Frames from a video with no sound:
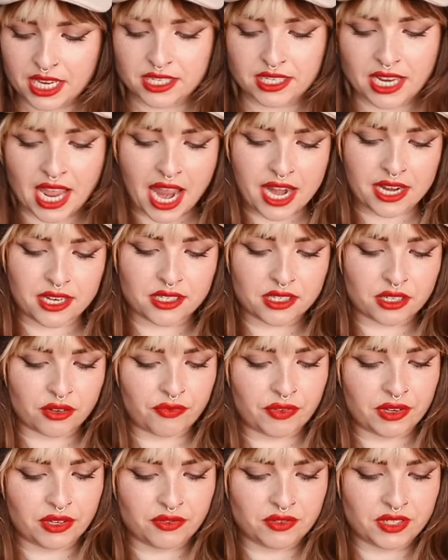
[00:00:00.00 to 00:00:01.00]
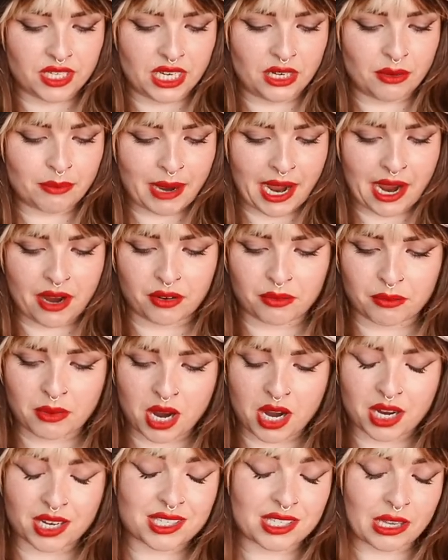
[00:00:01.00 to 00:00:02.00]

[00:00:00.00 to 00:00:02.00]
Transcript: 10 to 15 pound mark.